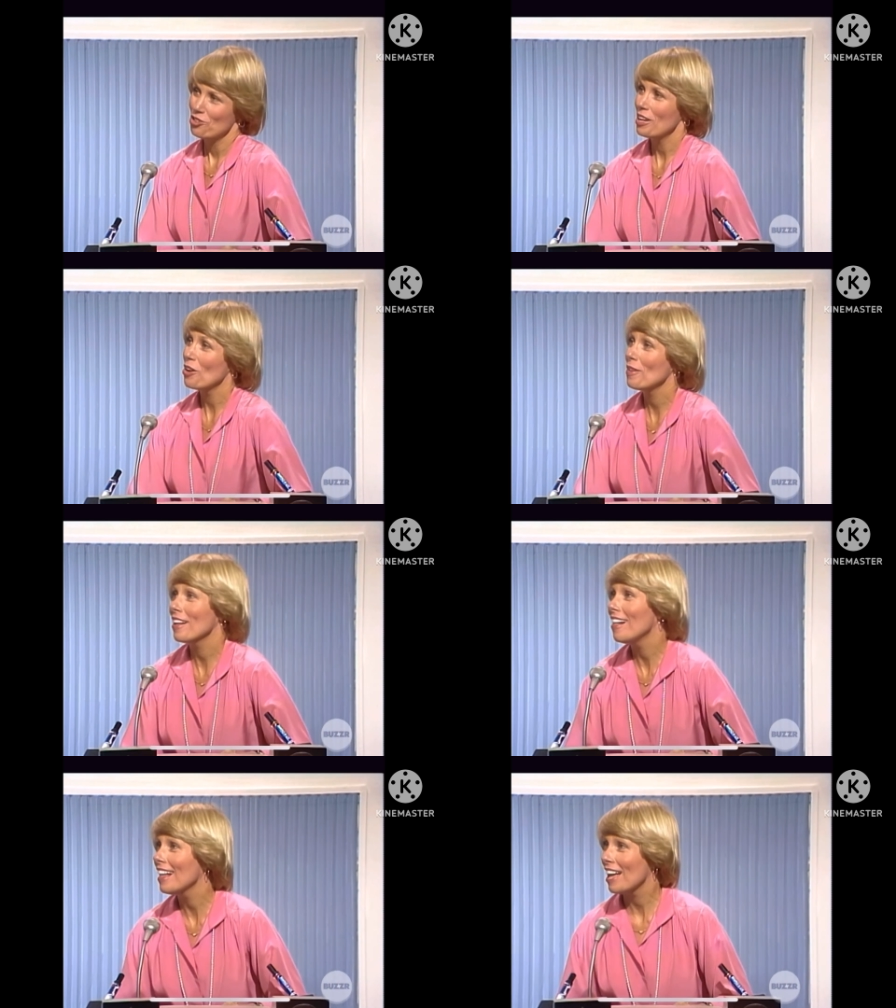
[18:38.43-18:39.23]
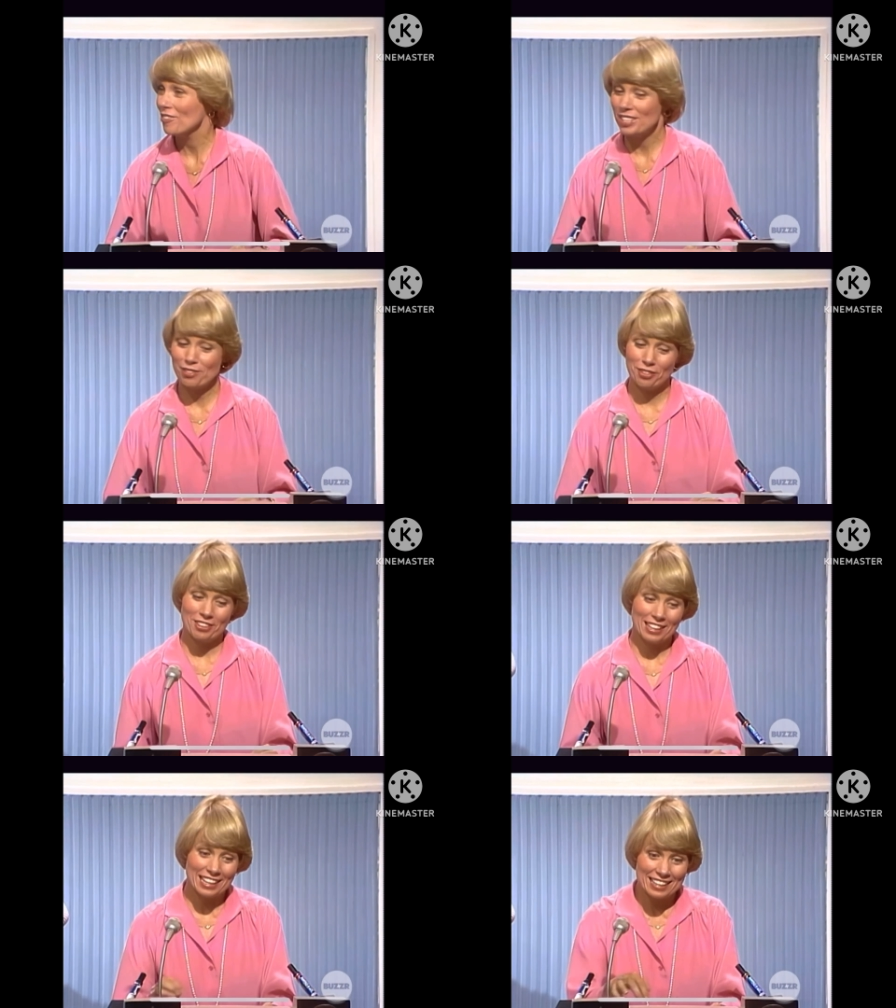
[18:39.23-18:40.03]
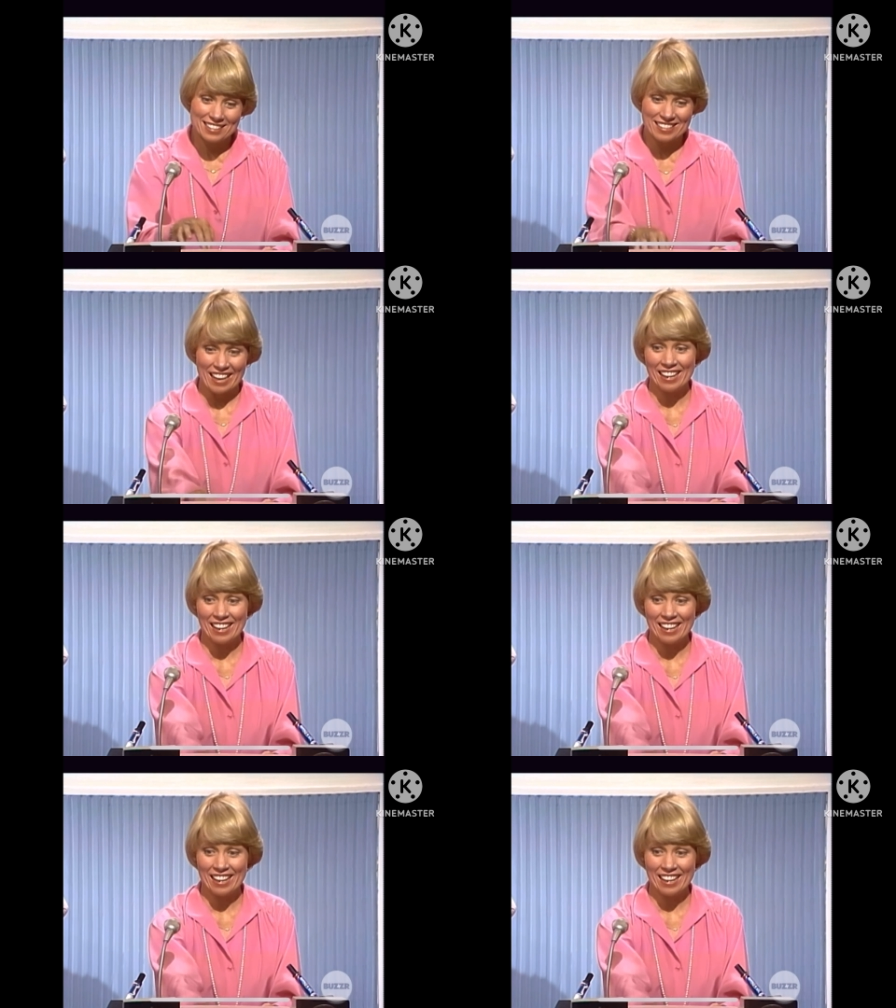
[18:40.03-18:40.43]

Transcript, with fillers: Well, we all have different needs, I